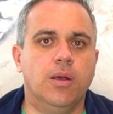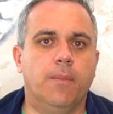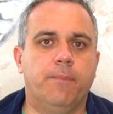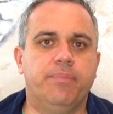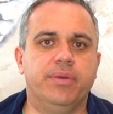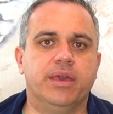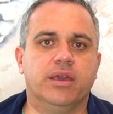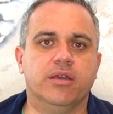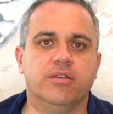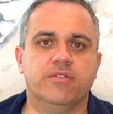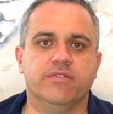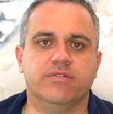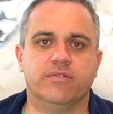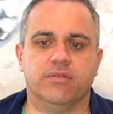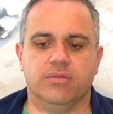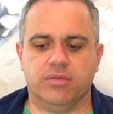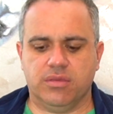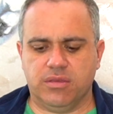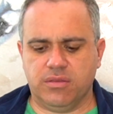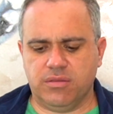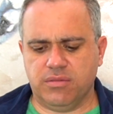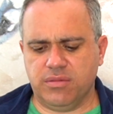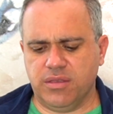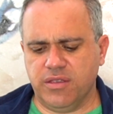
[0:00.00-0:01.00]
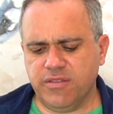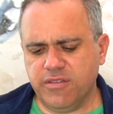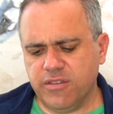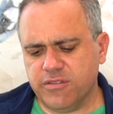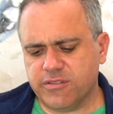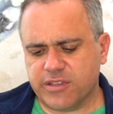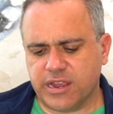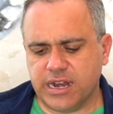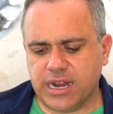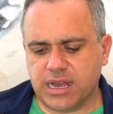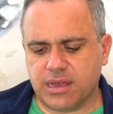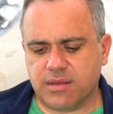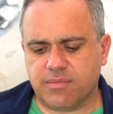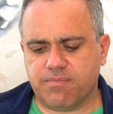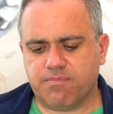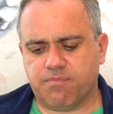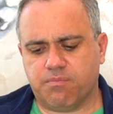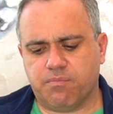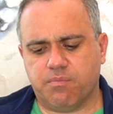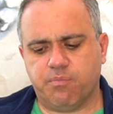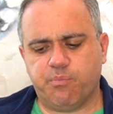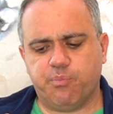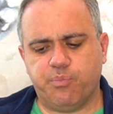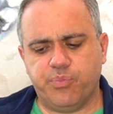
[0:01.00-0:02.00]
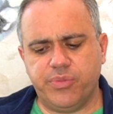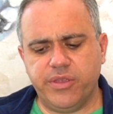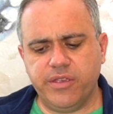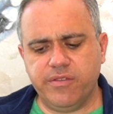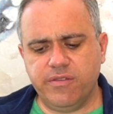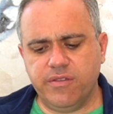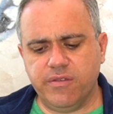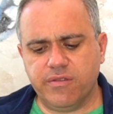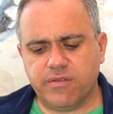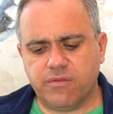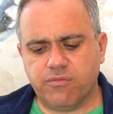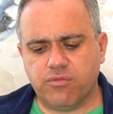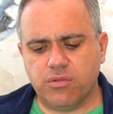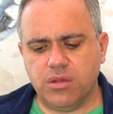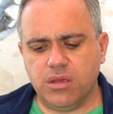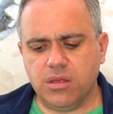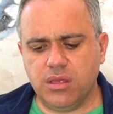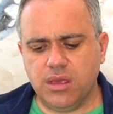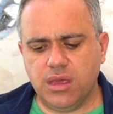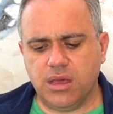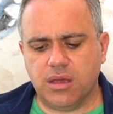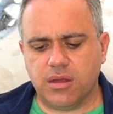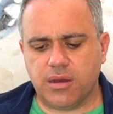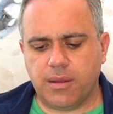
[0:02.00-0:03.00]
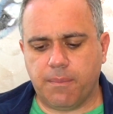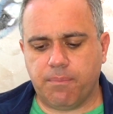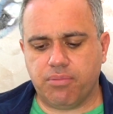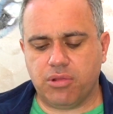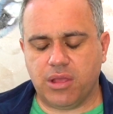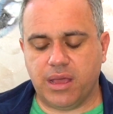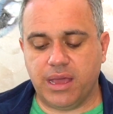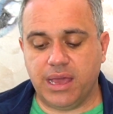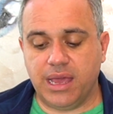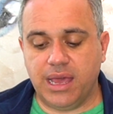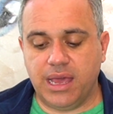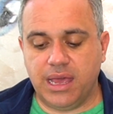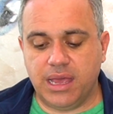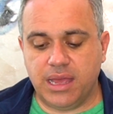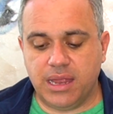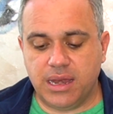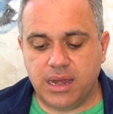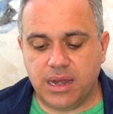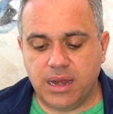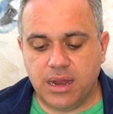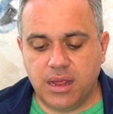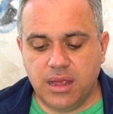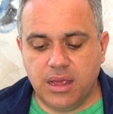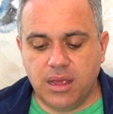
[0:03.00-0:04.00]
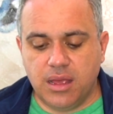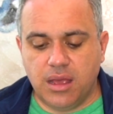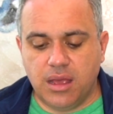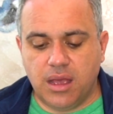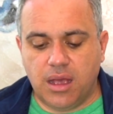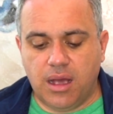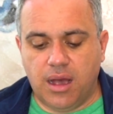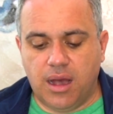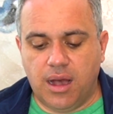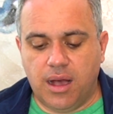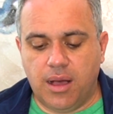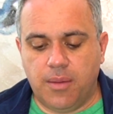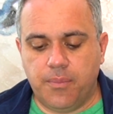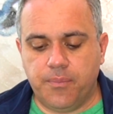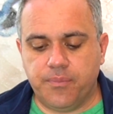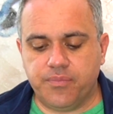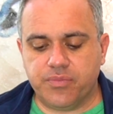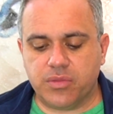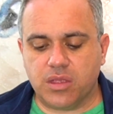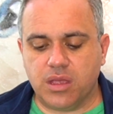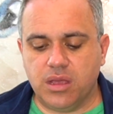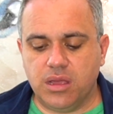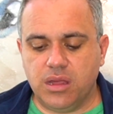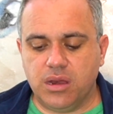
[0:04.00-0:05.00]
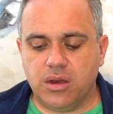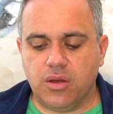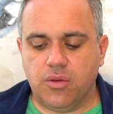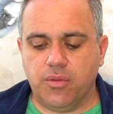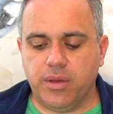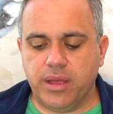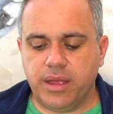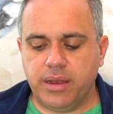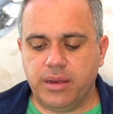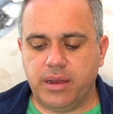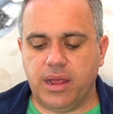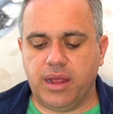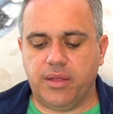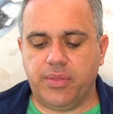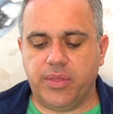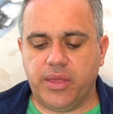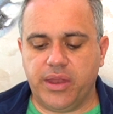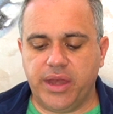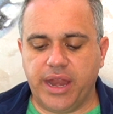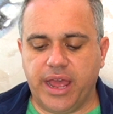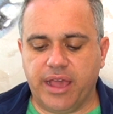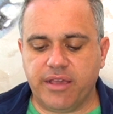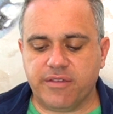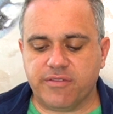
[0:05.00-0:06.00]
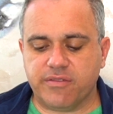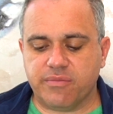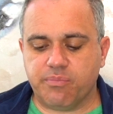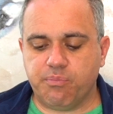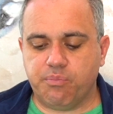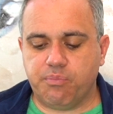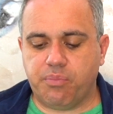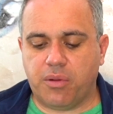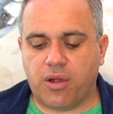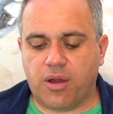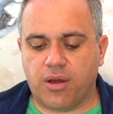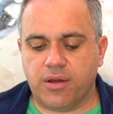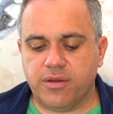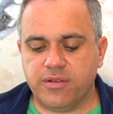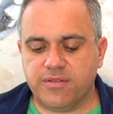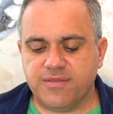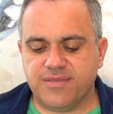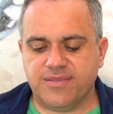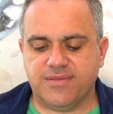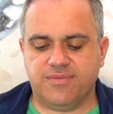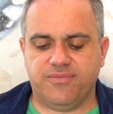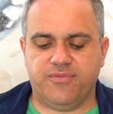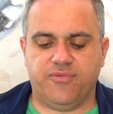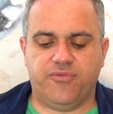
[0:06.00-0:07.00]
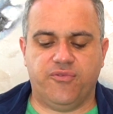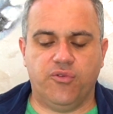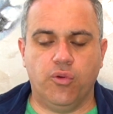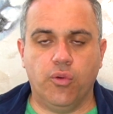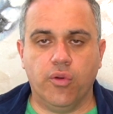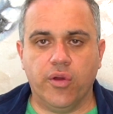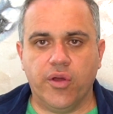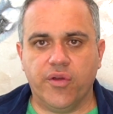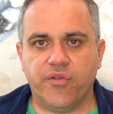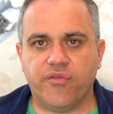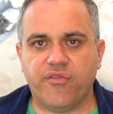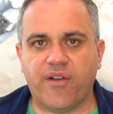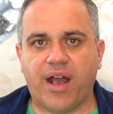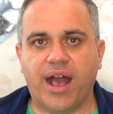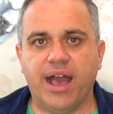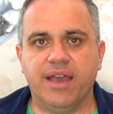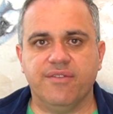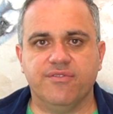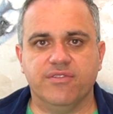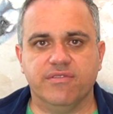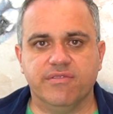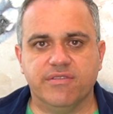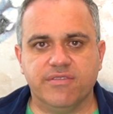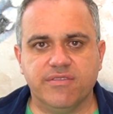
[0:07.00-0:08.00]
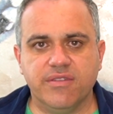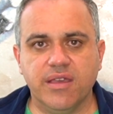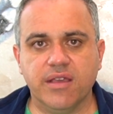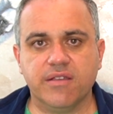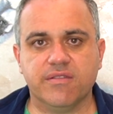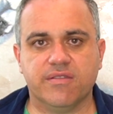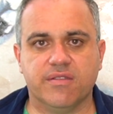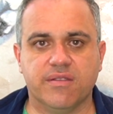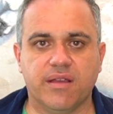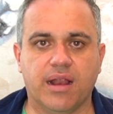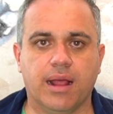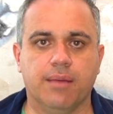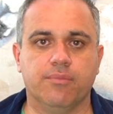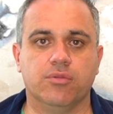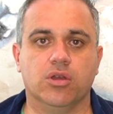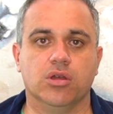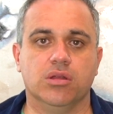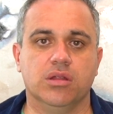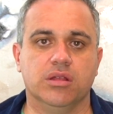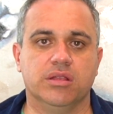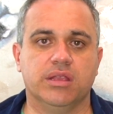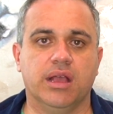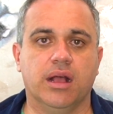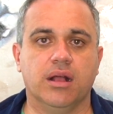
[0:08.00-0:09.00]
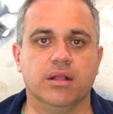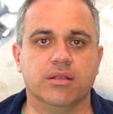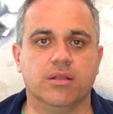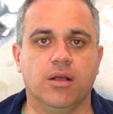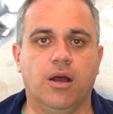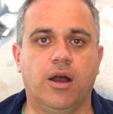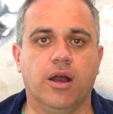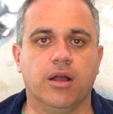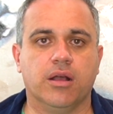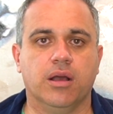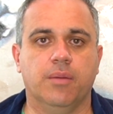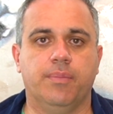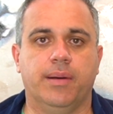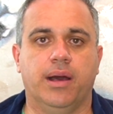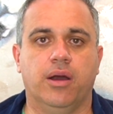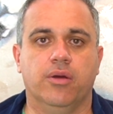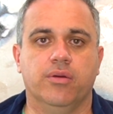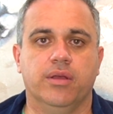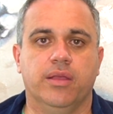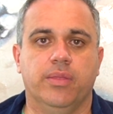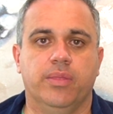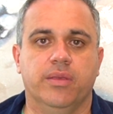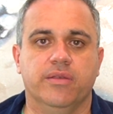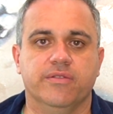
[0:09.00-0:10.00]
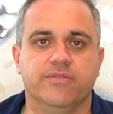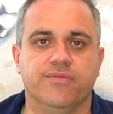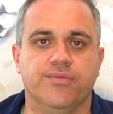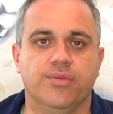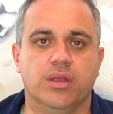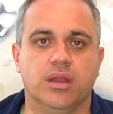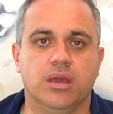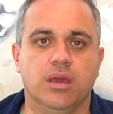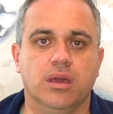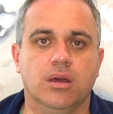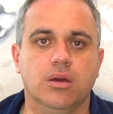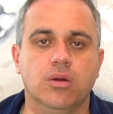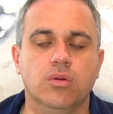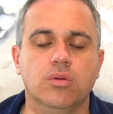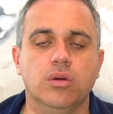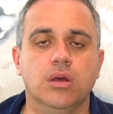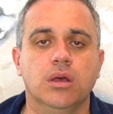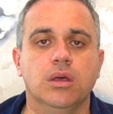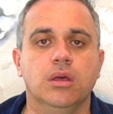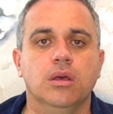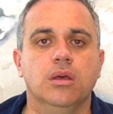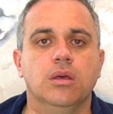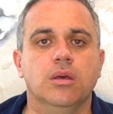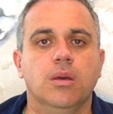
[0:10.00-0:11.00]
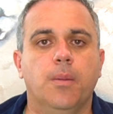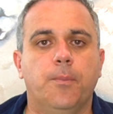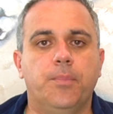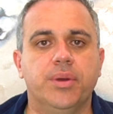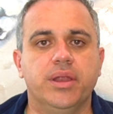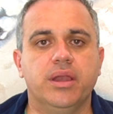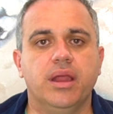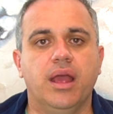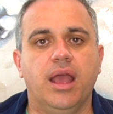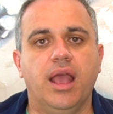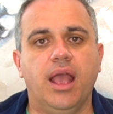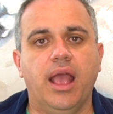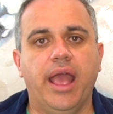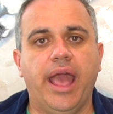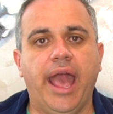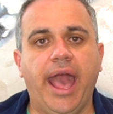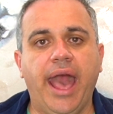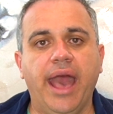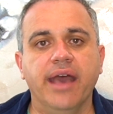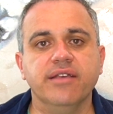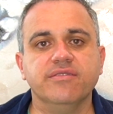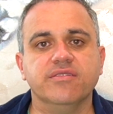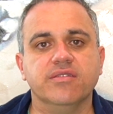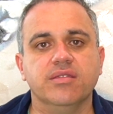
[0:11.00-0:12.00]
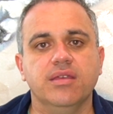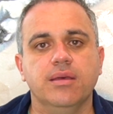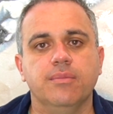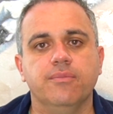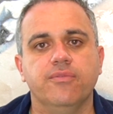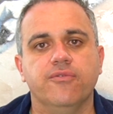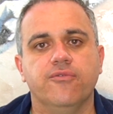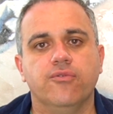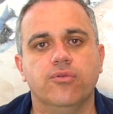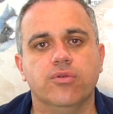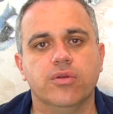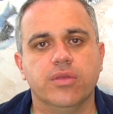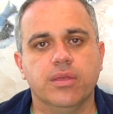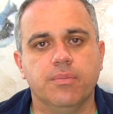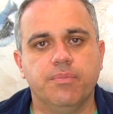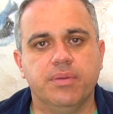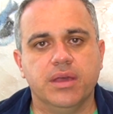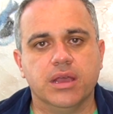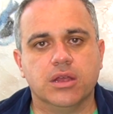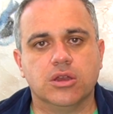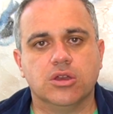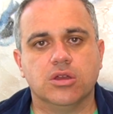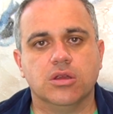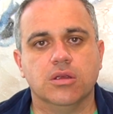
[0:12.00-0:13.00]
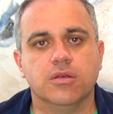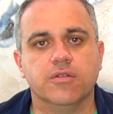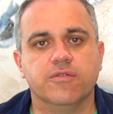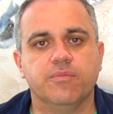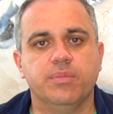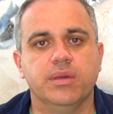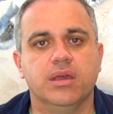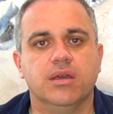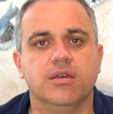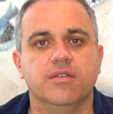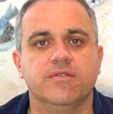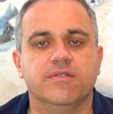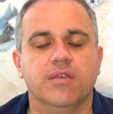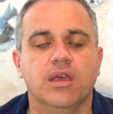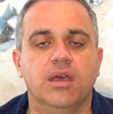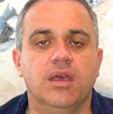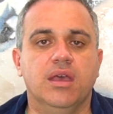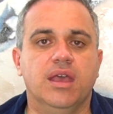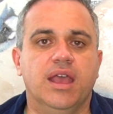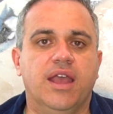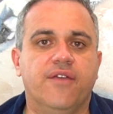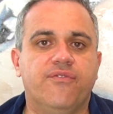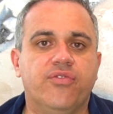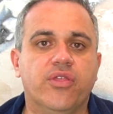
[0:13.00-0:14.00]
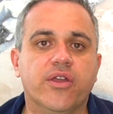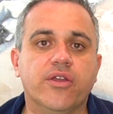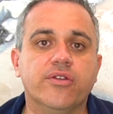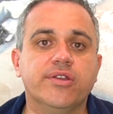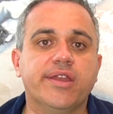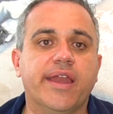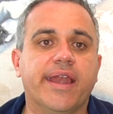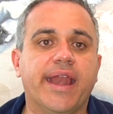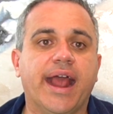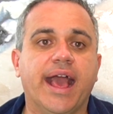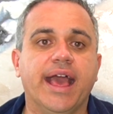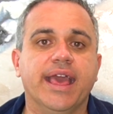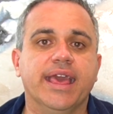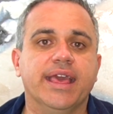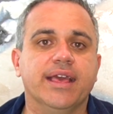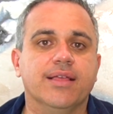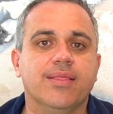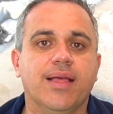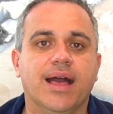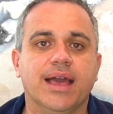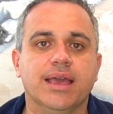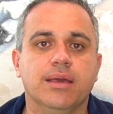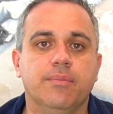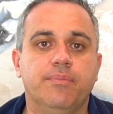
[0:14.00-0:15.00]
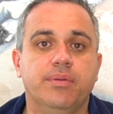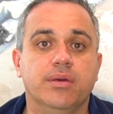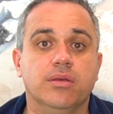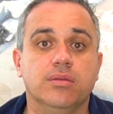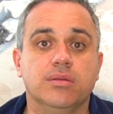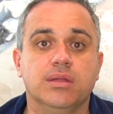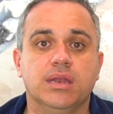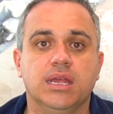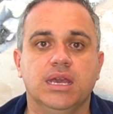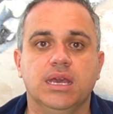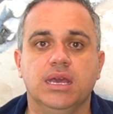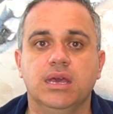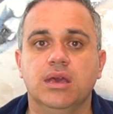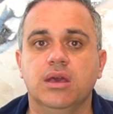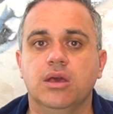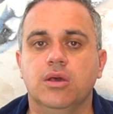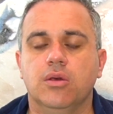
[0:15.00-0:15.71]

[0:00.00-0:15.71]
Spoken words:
Because this is really gonna play in, in the next parts 4, 5, and 6 that I'm gonna talk about in this video. But ask them for the pictures, because if they're denying liability